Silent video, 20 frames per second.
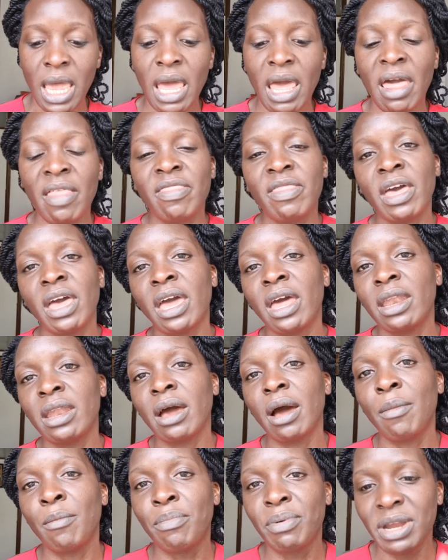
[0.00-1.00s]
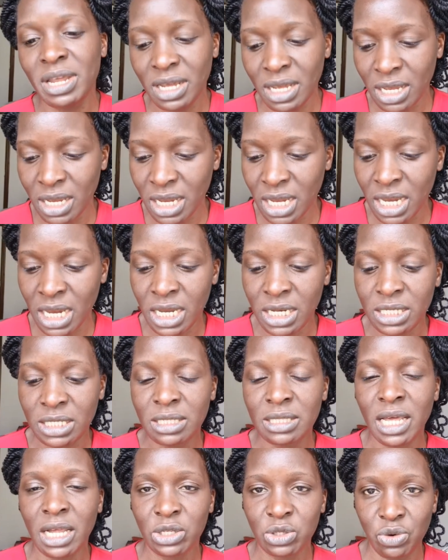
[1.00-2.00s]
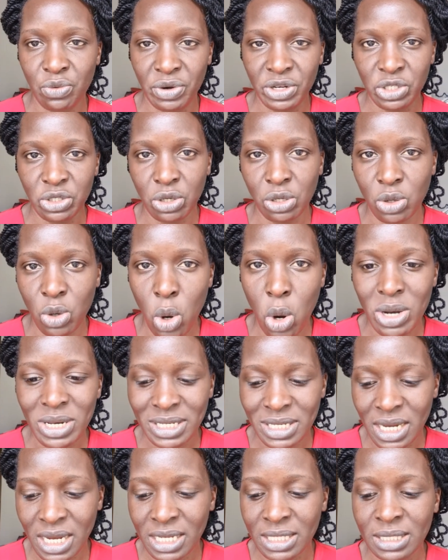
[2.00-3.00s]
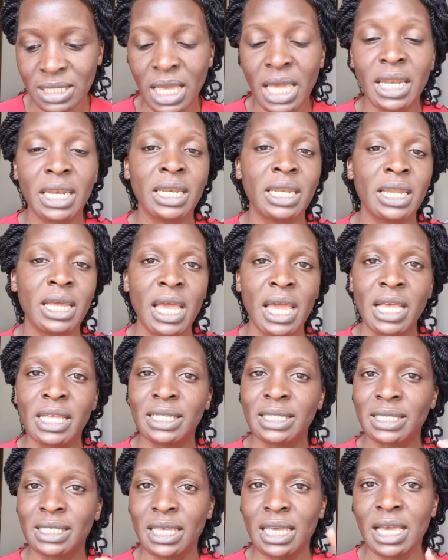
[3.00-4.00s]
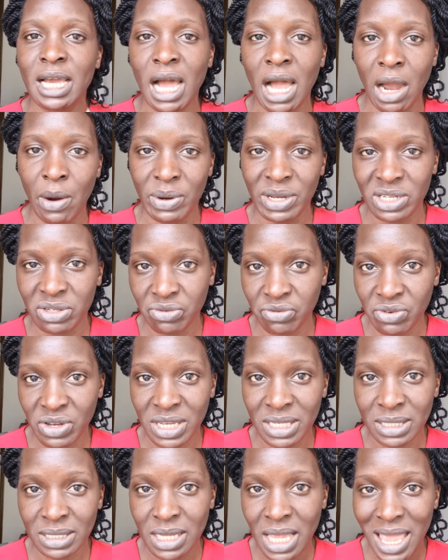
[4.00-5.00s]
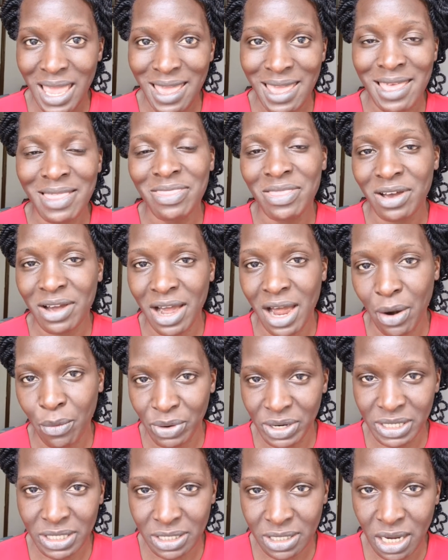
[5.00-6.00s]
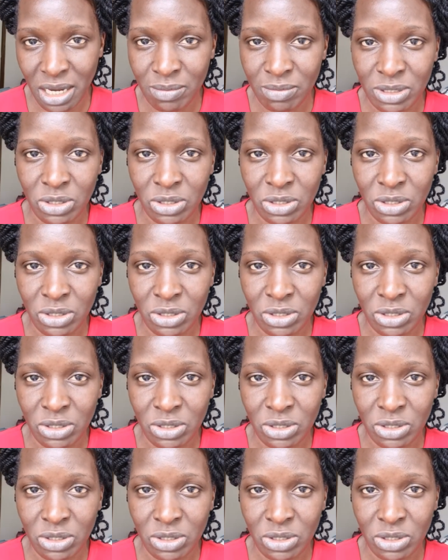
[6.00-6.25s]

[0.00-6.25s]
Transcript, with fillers: and then bringing it that original context and seeing how it fits in the current time.